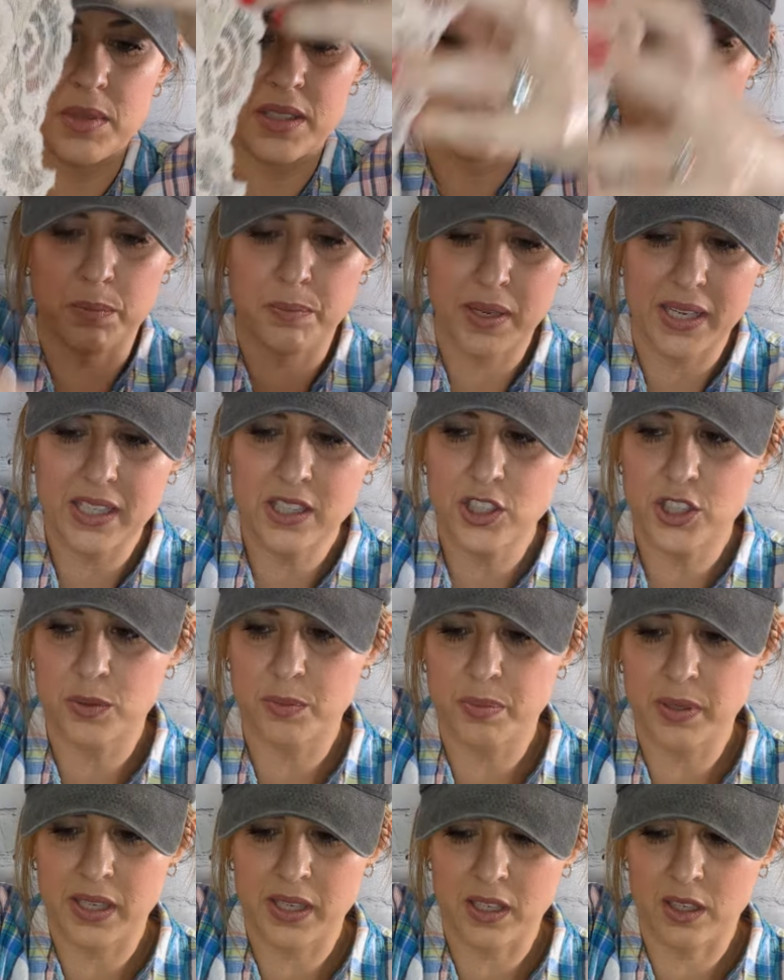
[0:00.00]
It's a beige
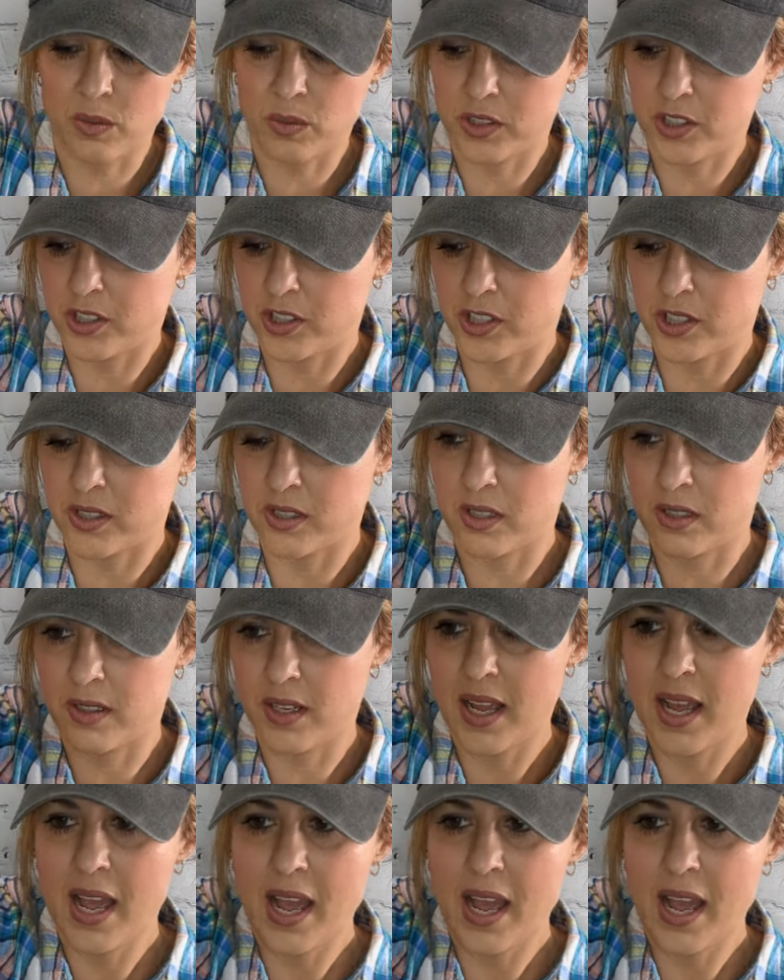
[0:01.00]
and pink, which is just an